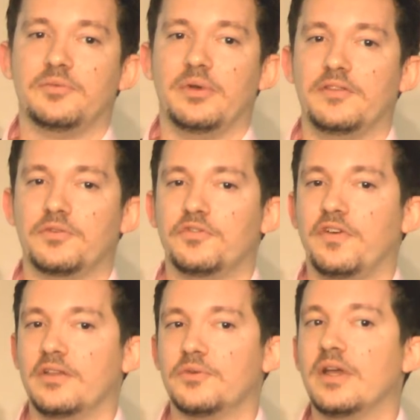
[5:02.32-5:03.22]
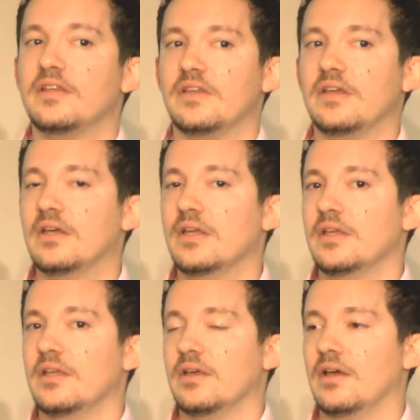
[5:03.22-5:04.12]
that went through fundraising.
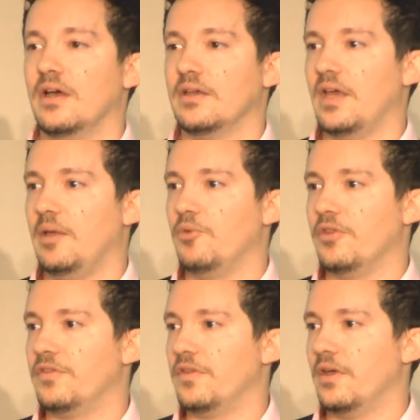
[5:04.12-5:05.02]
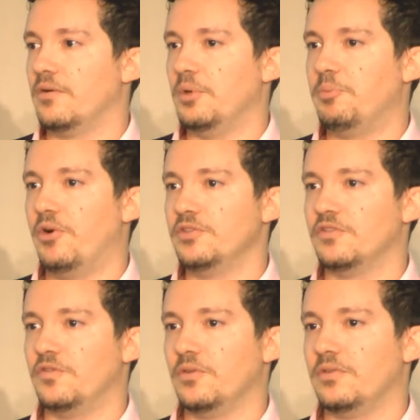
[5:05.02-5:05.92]
came with reports
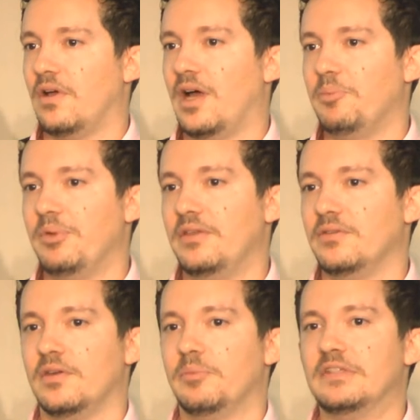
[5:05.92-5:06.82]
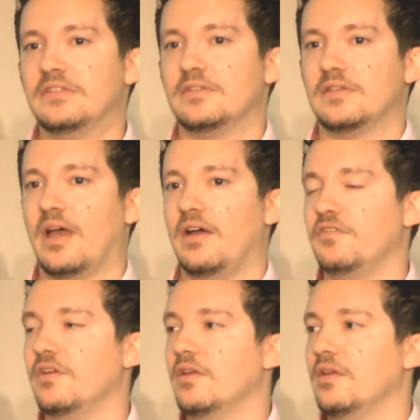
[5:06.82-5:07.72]
of what IP do their businesses
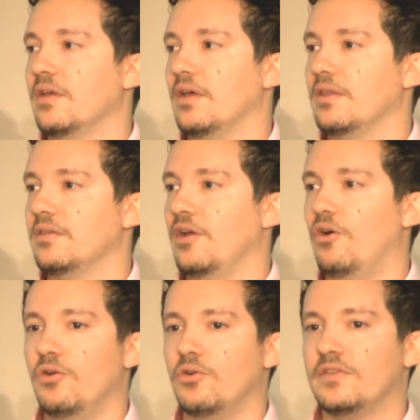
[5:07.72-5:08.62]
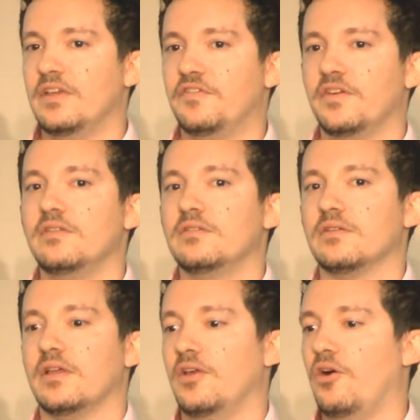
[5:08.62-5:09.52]
have, and they all look
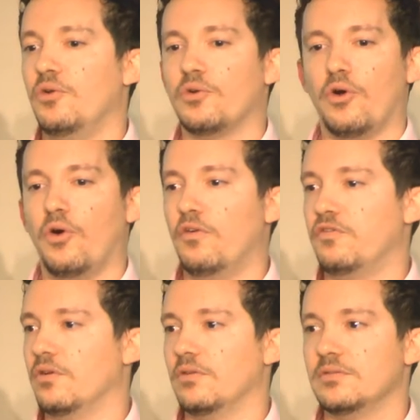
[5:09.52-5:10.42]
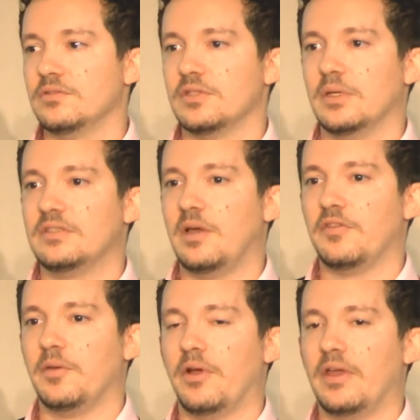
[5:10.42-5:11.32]
different and they all look awful. Some
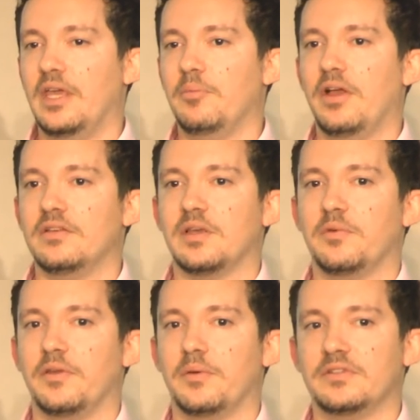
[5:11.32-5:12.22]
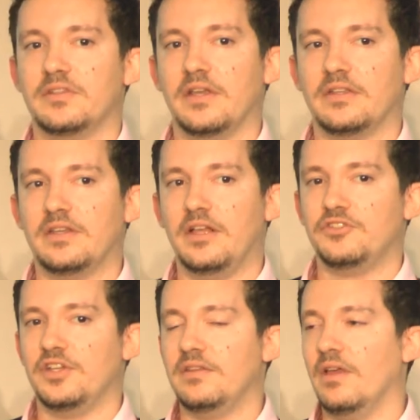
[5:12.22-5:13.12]
of them are email, some of them is an
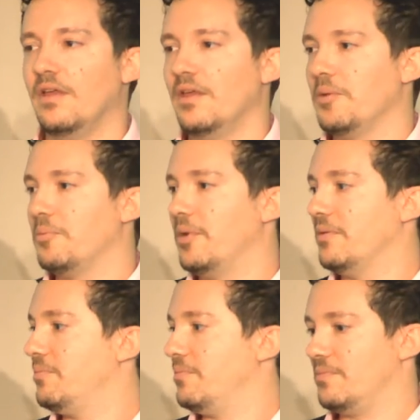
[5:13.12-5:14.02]
Excel sheet, but